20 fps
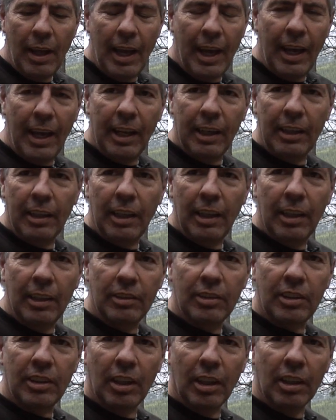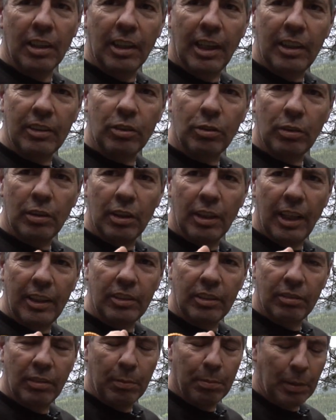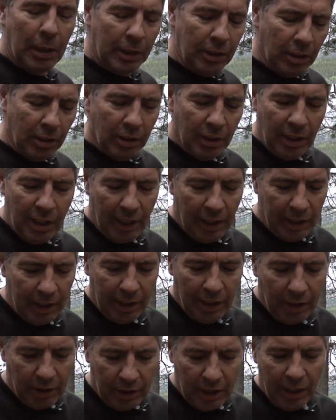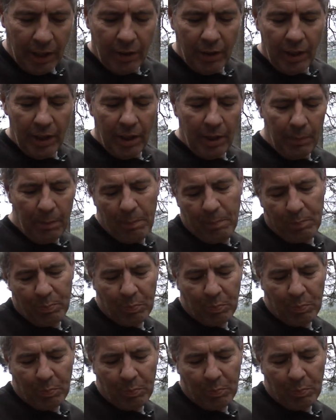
and, and still less, less of a bundle and I'll carry